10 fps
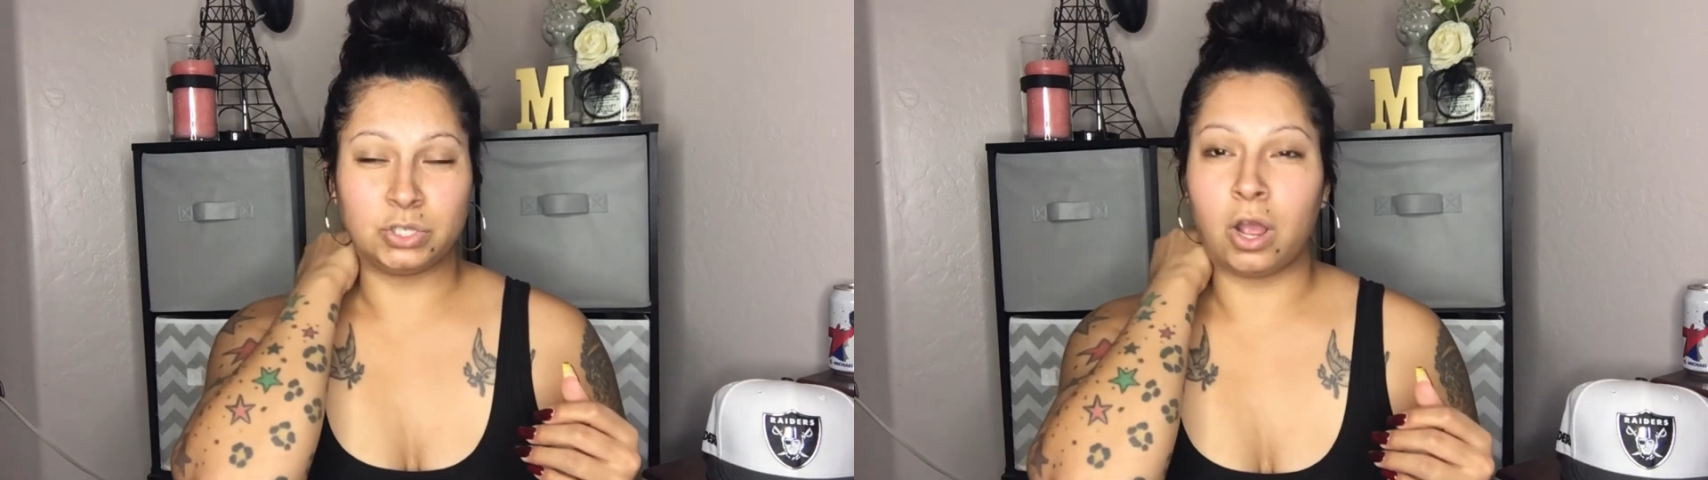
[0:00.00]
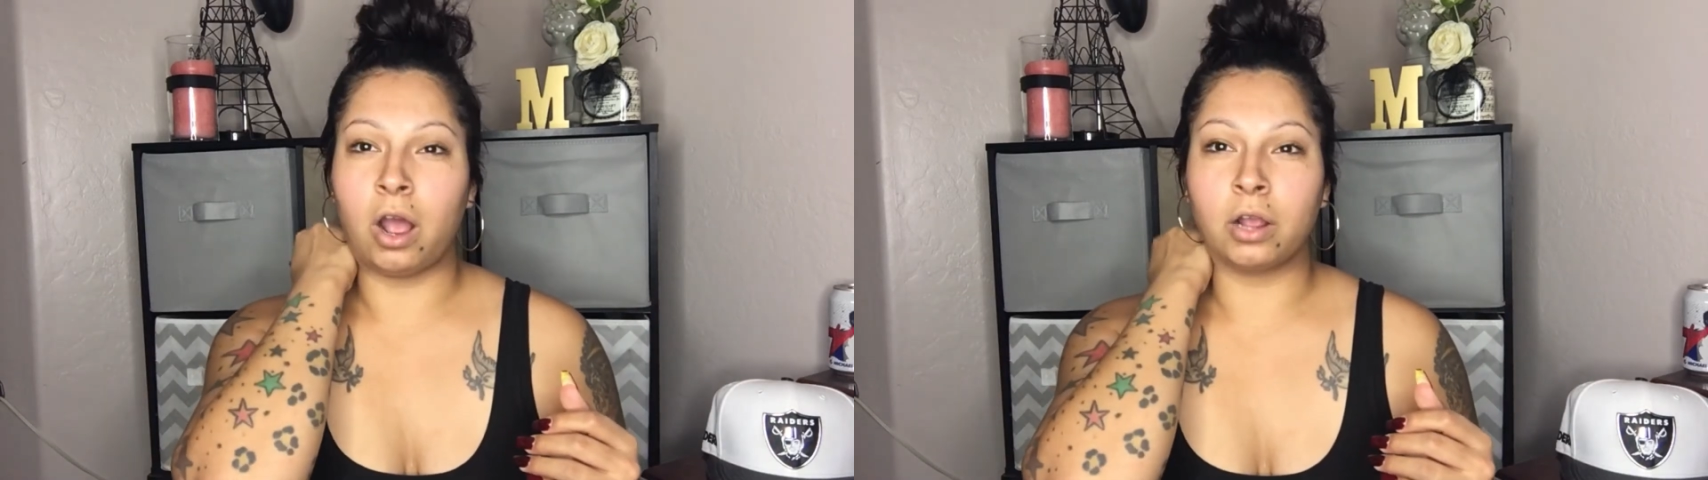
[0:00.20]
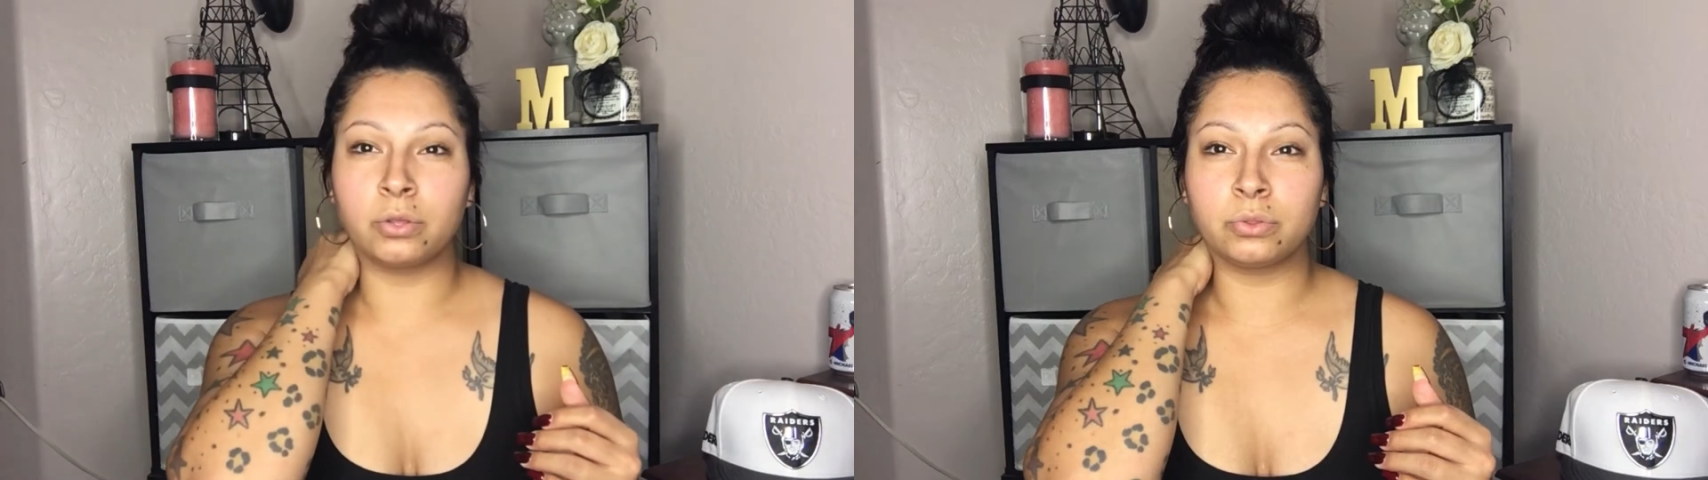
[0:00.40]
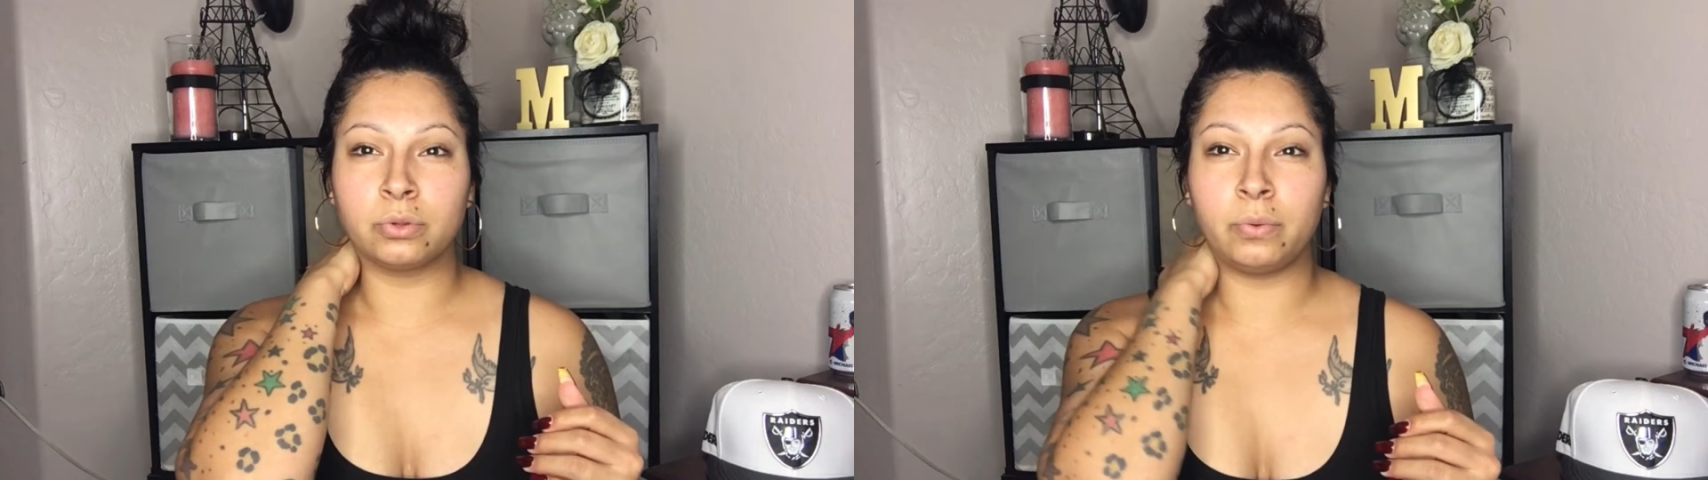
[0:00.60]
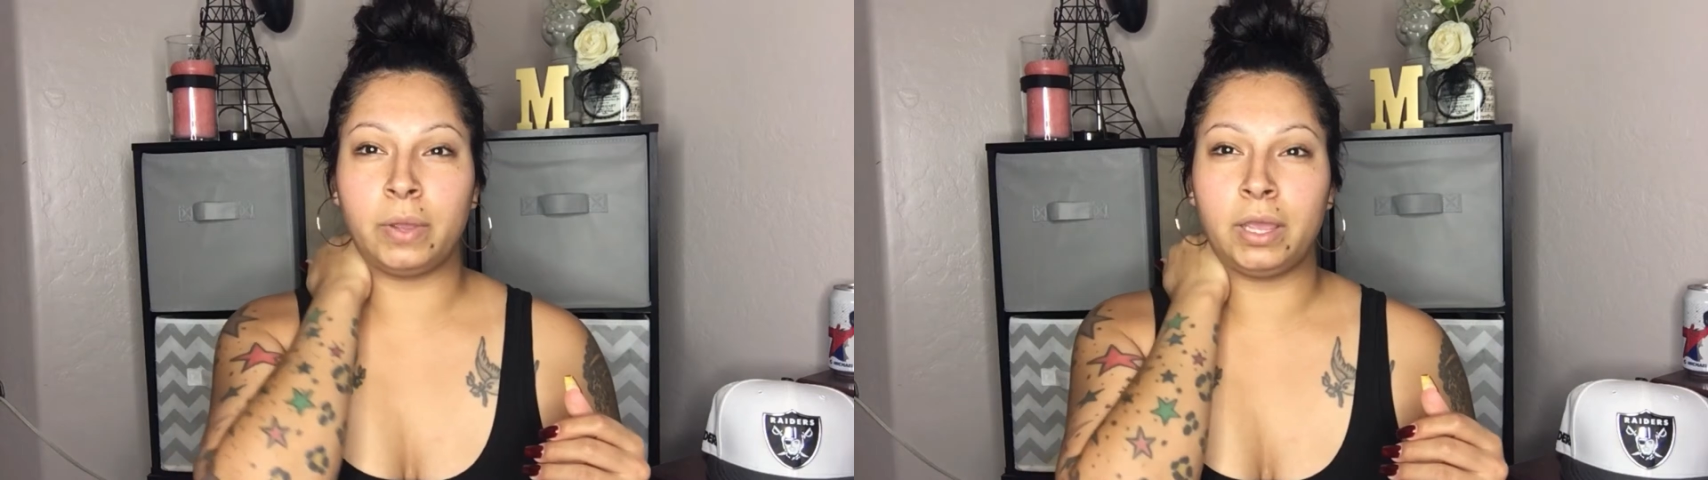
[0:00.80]
talk
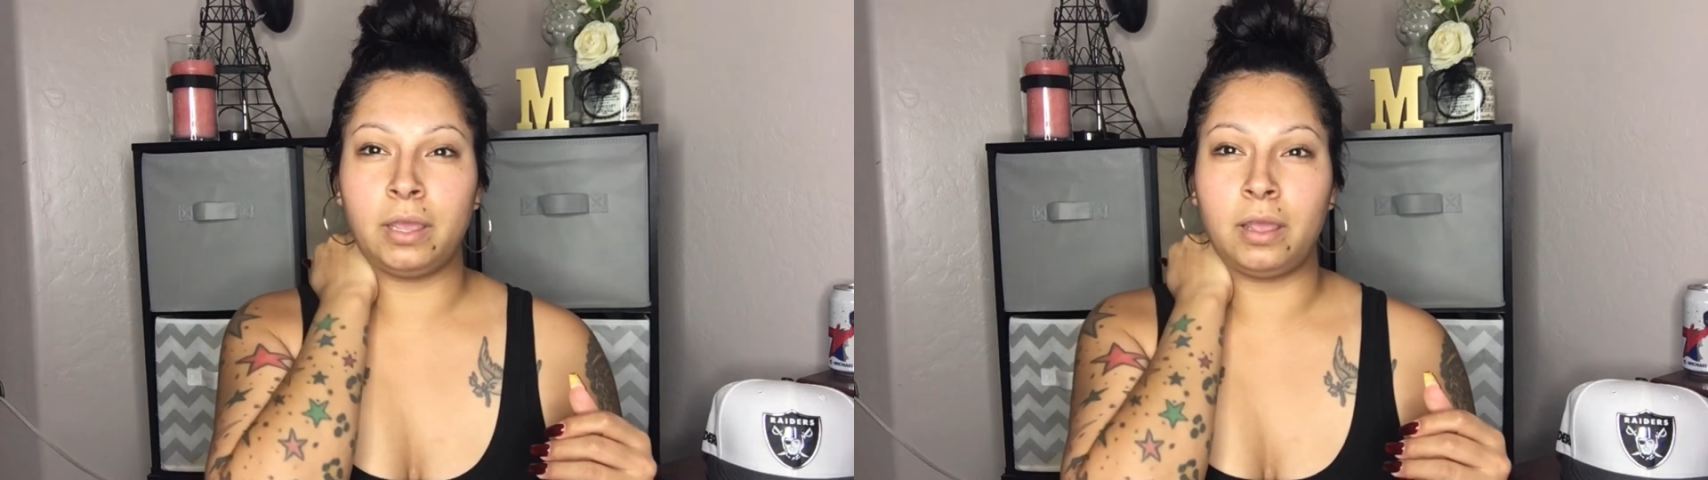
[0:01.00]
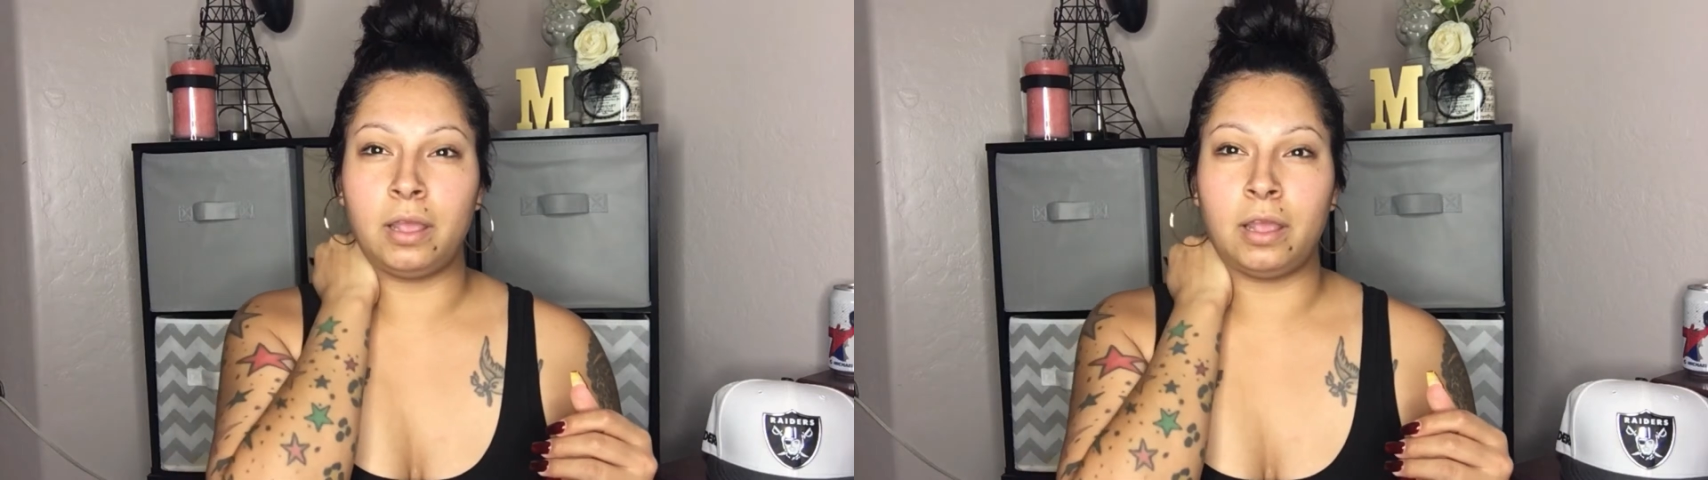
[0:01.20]
through it.